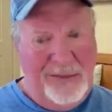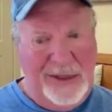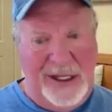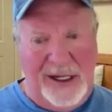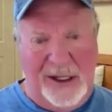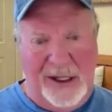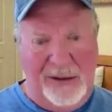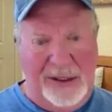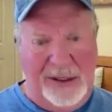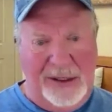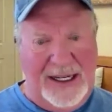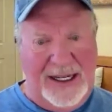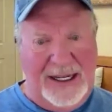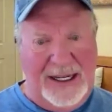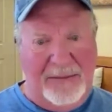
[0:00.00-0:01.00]
you know,
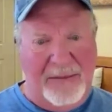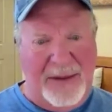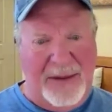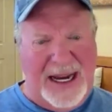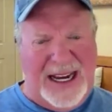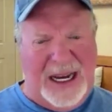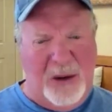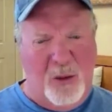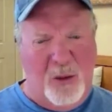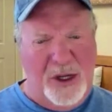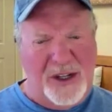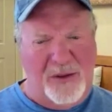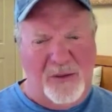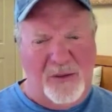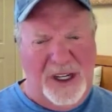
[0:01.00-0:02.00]
um, I
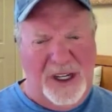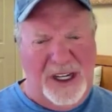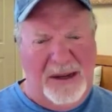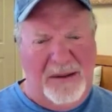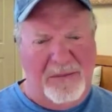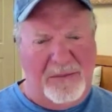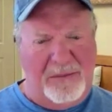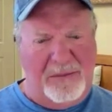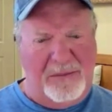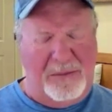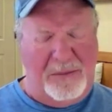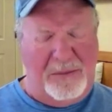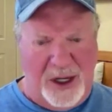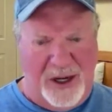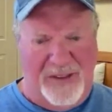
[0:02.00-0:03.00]
wasn't really
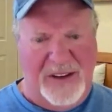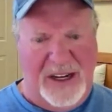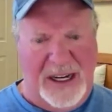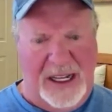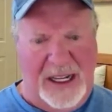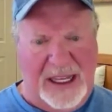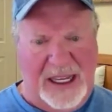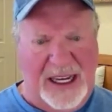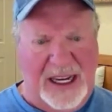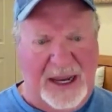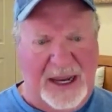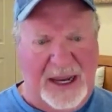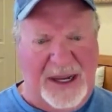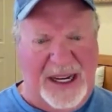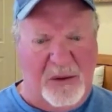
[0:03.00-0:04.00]
part of anything.
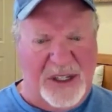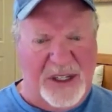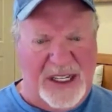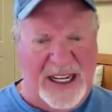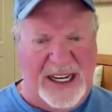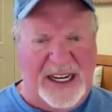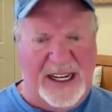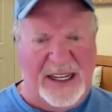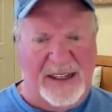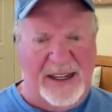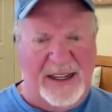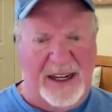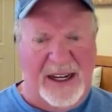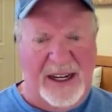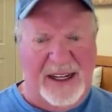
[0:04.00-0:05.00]
I mean, I was in it.
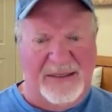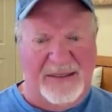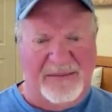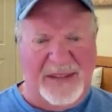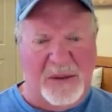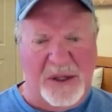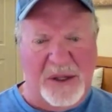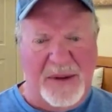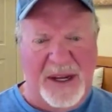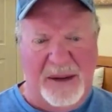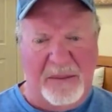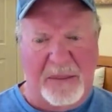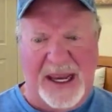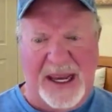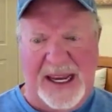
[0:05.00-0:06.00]
Um, I was
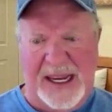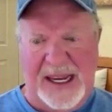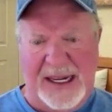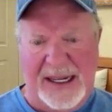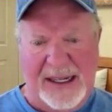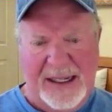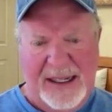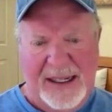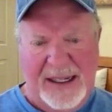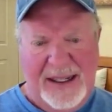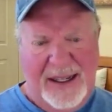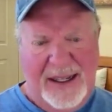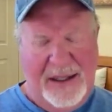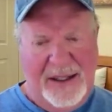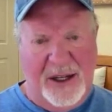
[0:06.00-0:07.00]
being paid
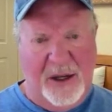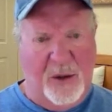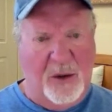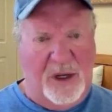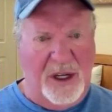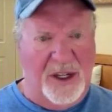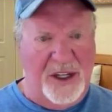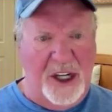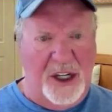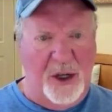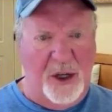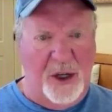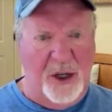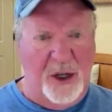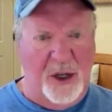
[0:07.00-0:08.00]
to
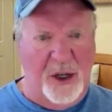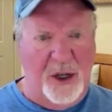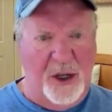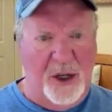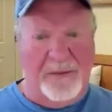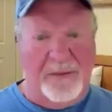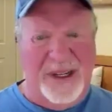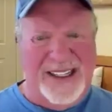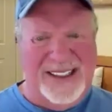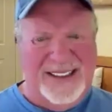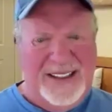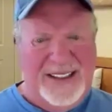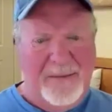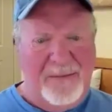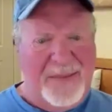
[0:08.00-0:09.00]
continue to work,
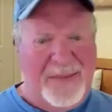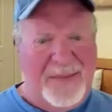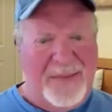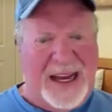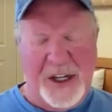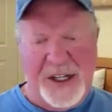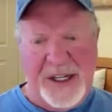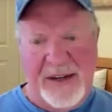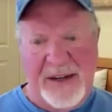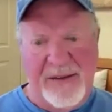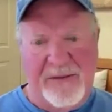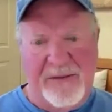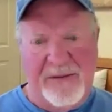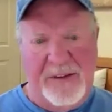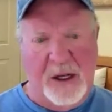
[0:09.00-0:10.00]
but I just
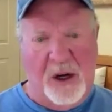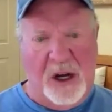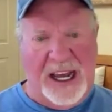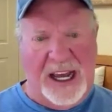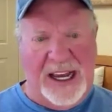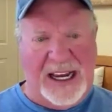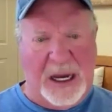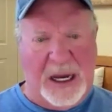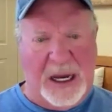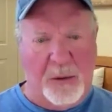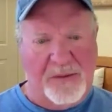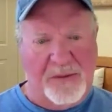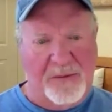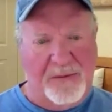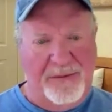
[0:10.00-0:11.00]
didn't feel like I was